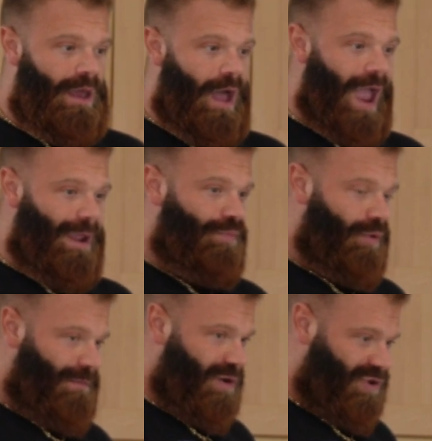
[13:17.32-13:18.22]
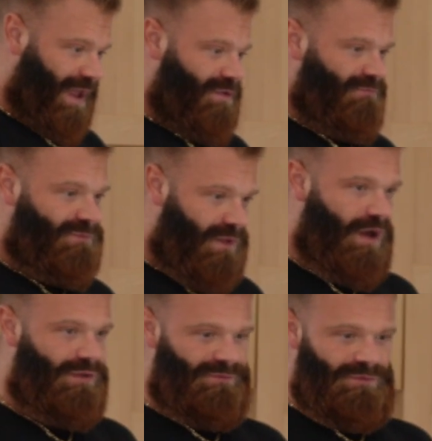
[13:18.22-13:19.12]
I can pretty much get them
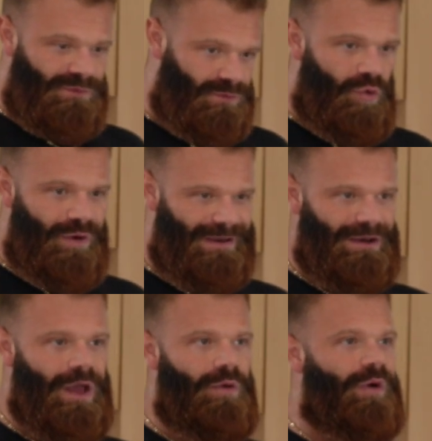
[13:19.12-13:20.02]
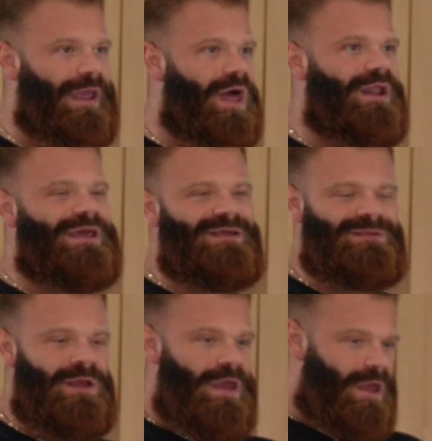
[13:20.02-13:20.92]
done, sorted, like, or get like at
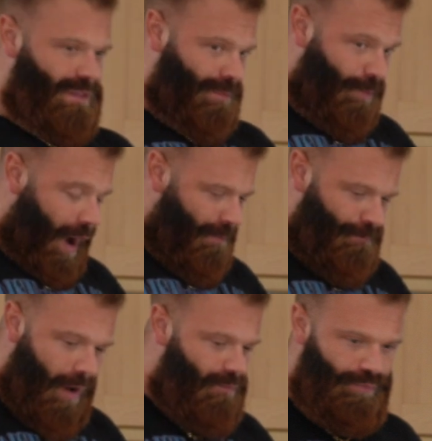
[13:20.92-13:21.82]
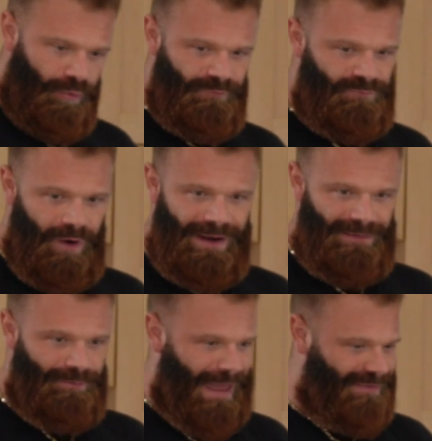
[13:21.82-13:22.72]
least a bomb-proof
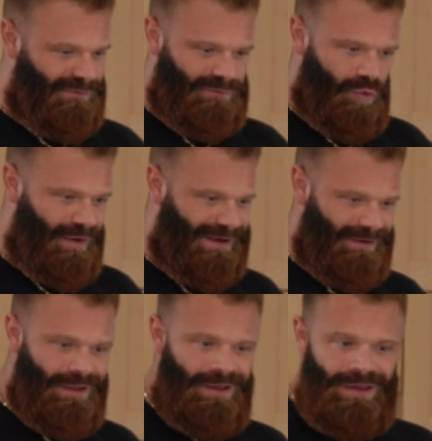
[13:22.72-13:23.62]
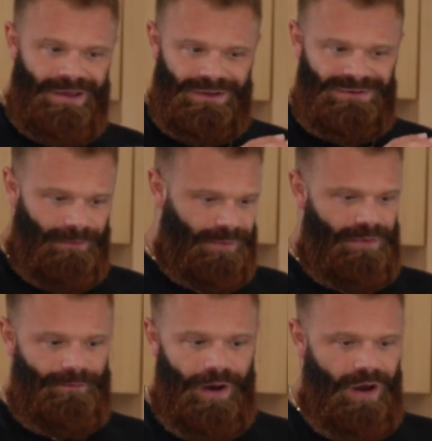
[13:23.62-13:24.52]
training plan sorted, and the
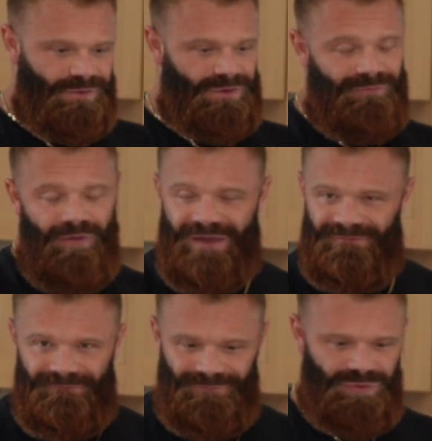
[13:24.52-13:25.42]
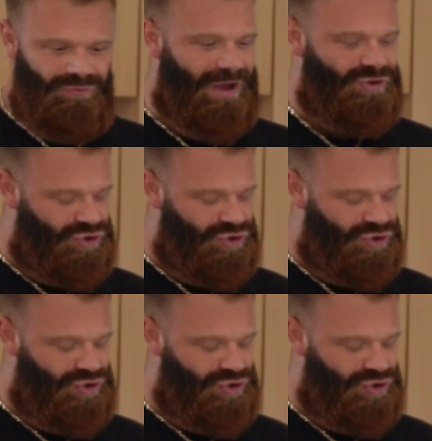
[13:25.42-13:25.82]
supplement parts, because I write everything from scratch.